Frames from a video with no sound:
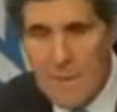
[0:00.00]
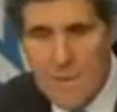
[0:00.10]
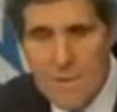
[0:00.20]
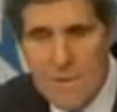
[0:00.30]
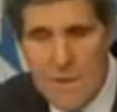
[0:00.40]
will
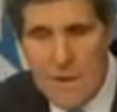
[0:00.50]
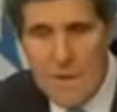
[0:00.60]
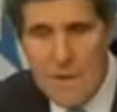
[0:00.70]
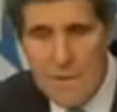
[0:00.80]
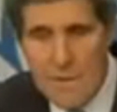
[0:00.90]
just say to
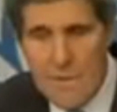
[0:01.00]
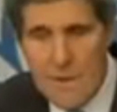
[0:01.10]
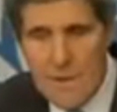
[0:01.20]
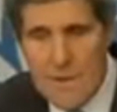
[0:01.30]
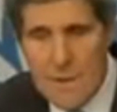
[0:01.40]
you
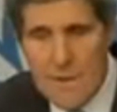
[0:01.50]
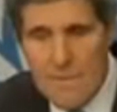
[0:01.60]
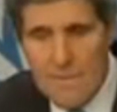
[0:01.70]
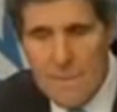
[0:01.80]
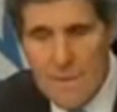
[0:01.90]
that
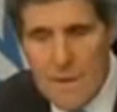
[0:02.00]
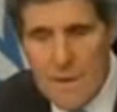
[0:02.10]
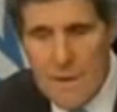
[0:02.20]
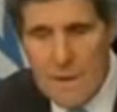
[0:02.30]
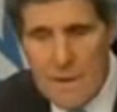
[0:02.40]

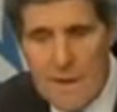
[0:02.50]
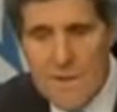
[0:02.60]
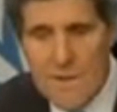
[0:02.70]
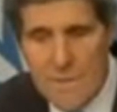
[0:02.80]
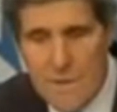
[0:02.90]

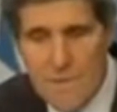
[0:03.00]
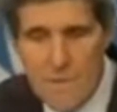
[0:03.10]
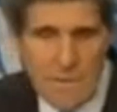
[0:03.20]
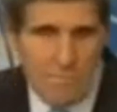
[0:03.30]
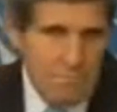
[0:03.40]
lots of
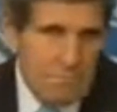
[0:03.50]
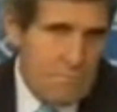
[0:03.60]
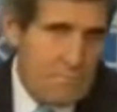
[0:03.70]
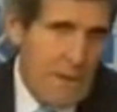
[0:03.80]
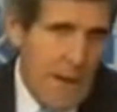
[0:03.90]
different
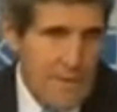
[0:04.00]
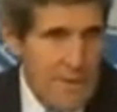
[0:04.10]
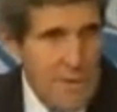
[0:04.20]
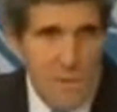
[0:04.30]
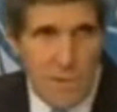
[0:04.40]

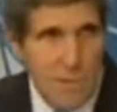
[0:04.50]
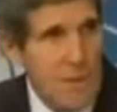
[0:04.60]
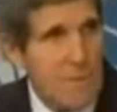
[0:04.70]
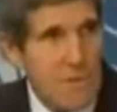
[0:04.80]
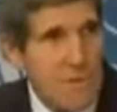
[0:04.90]
avenues will be
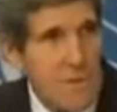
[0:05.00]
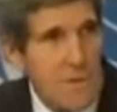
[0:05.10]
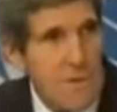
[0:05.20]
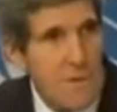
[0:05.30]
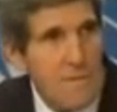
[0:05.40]

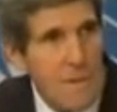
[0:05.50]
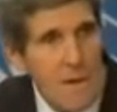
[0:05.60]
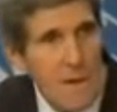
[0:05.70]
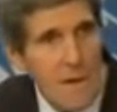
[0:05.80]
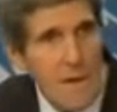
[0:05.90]
pursued,
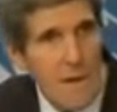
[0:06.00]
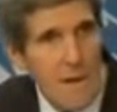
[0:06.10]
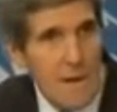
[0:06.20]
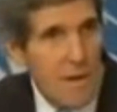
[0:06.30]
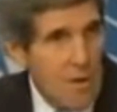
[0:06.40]

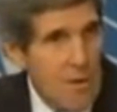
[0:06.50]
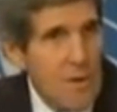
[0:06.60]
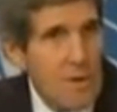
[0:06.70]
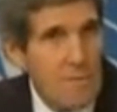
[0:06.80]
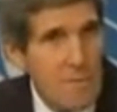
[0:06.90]

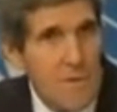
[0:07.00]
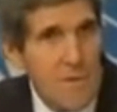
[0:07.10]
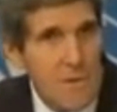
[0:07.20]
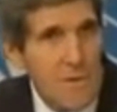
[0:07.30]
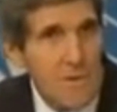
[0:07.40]
including
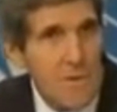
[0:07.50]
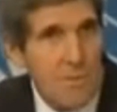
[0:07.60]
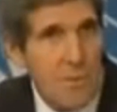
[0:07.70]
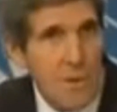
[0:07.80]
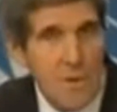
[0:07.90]
continued
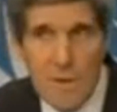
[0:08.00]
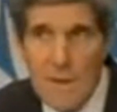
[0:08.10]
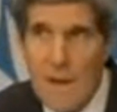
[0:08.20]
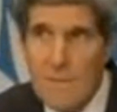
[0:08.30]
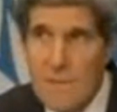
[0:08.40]
support to the
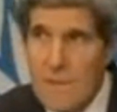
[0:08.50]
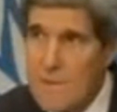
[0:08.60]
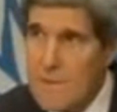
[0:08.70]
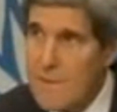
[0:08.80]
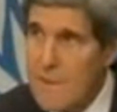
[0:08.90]

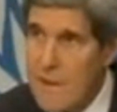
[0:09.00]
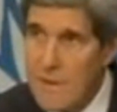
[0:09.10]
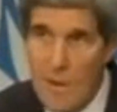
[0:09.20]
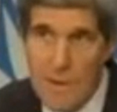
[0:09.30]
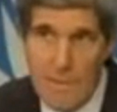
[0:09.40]
opposition and
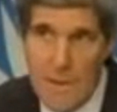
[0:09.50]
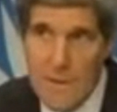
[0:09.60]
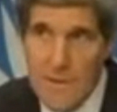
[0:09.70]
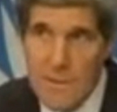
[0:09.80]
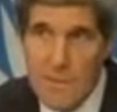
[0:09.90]

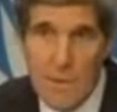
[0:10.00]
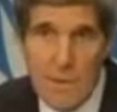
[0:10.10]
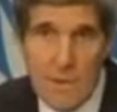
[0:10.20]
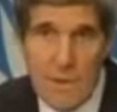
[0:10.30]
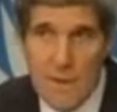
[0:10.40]
augmented support
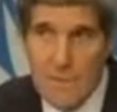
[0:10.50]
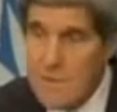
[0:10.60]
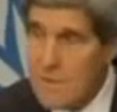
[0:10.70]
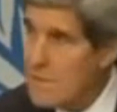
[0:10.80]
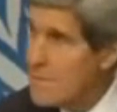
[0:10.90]
to the
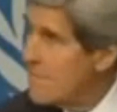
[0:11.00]
opposition.